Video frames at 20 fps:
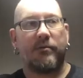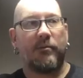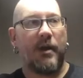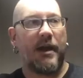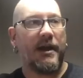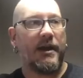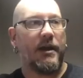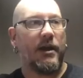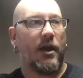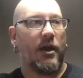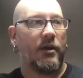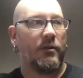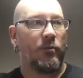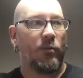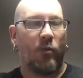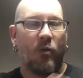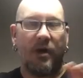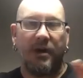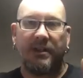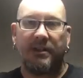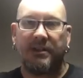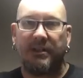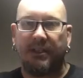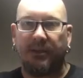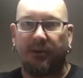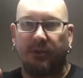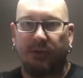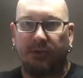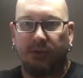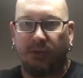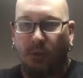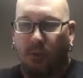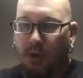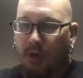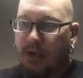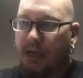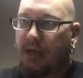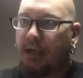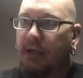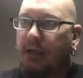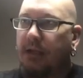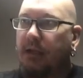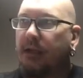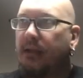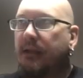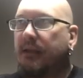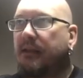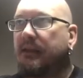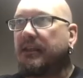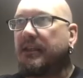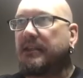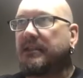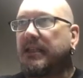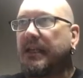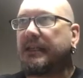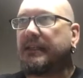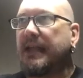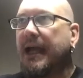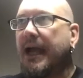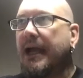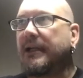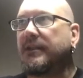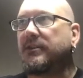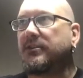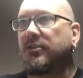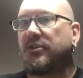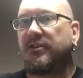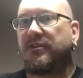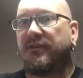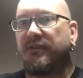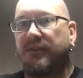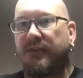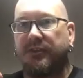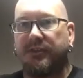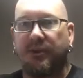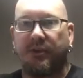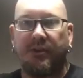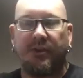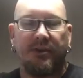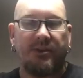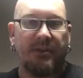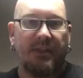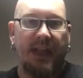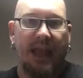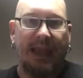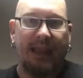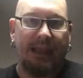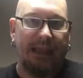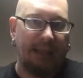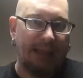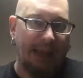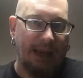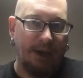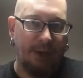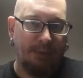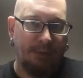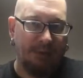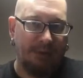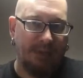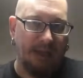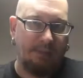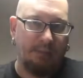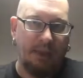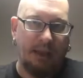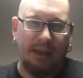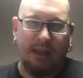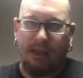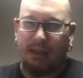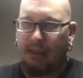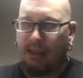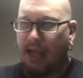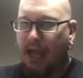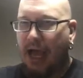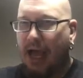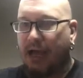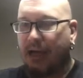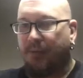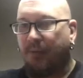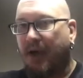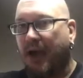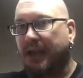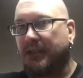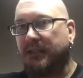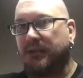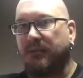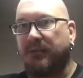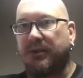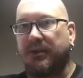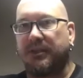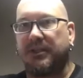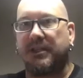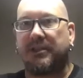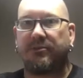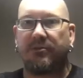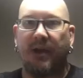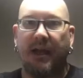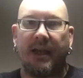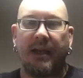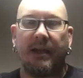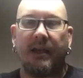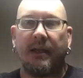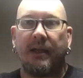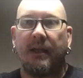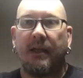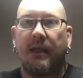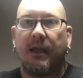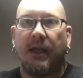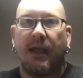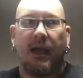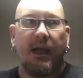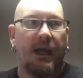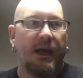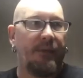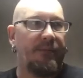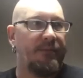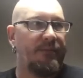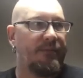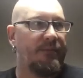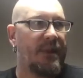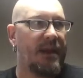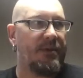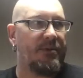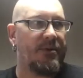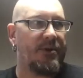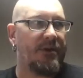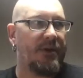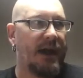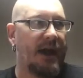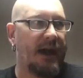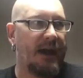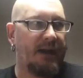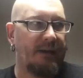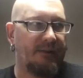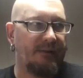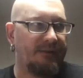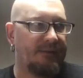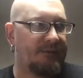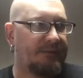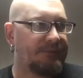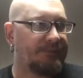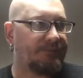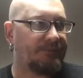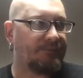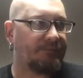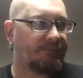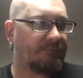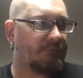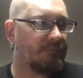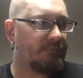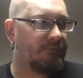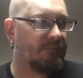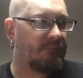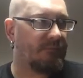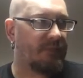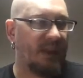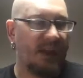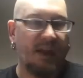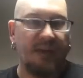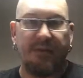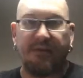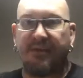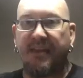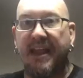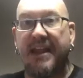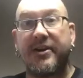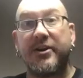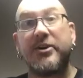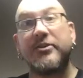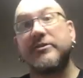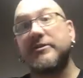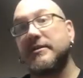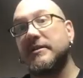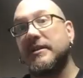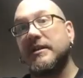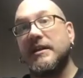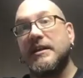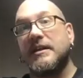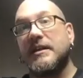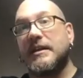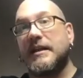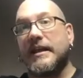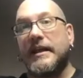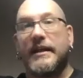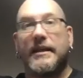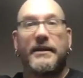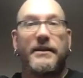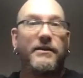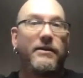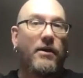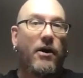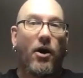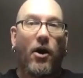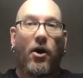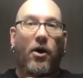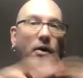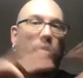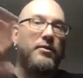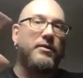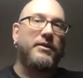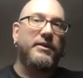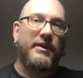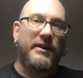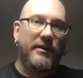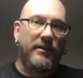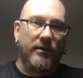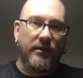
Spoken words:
right, on one single story, things like that. So that opens up, like, a lot of possibilities, right? Maybe you have Thanos and all the